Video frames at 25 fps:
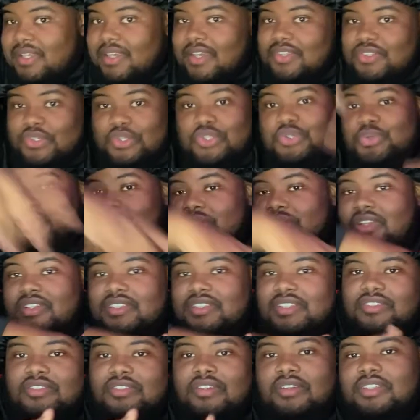So Twitter
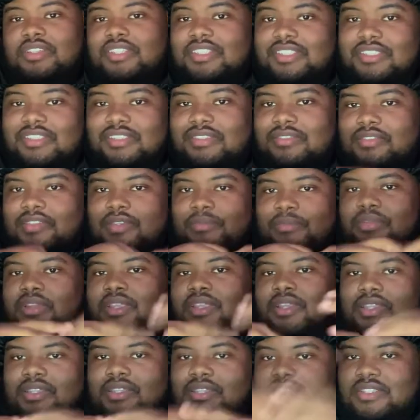is going to just
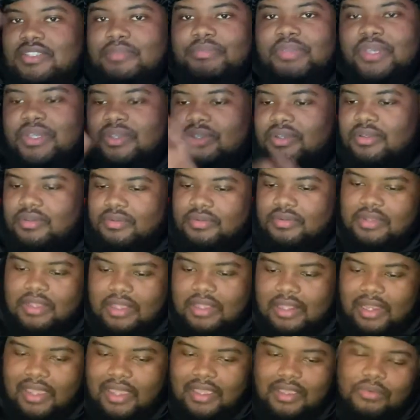completely disappear.
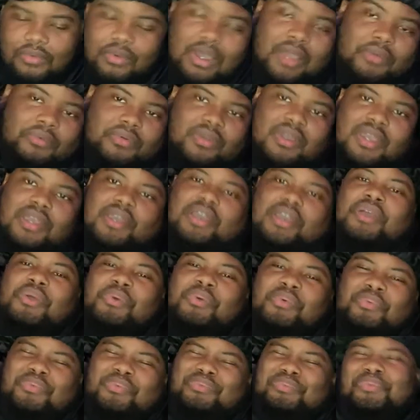I'm like well,
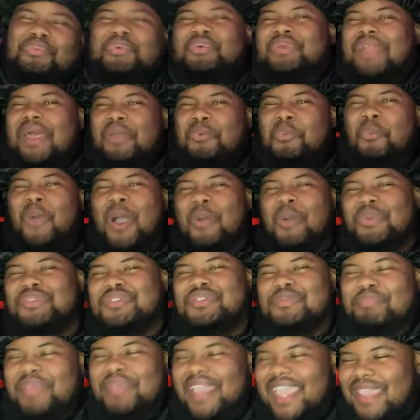like why would you
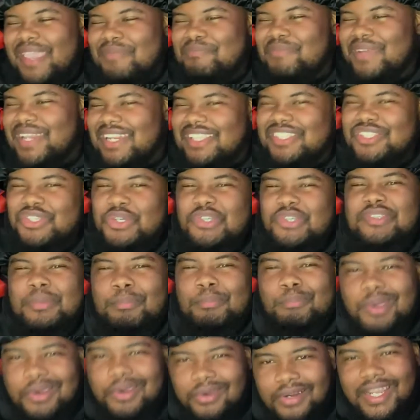pay money to use a
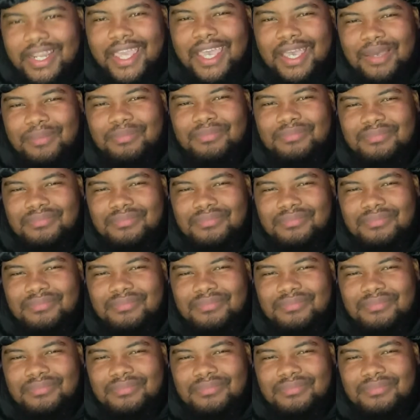bird app?